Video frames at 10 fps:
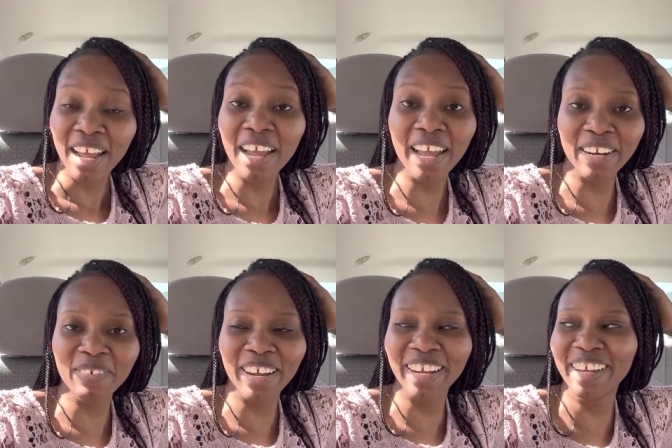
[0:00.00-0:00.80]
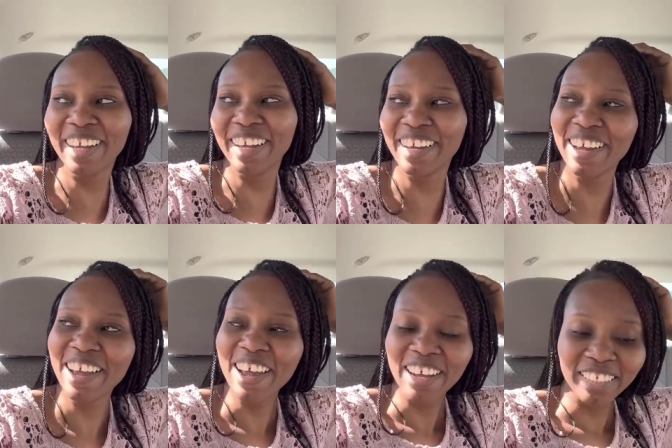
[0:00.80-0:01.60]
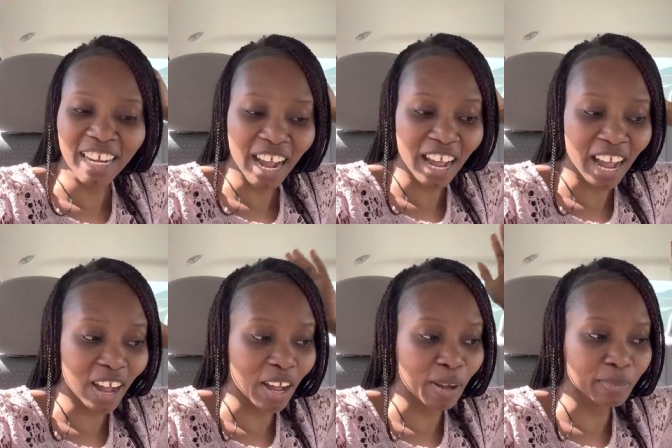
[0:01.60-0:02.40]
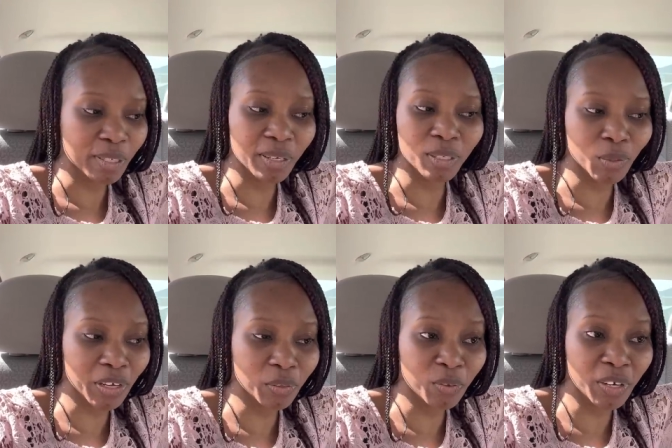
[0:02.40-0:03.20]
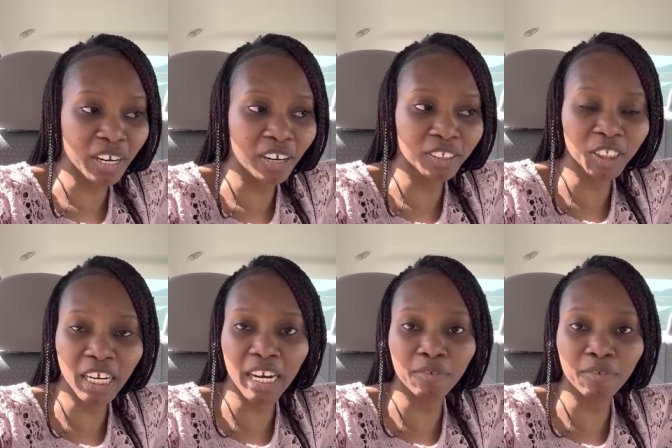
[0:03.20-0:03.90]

Anyway, yeah um so it's twenty-three hundred.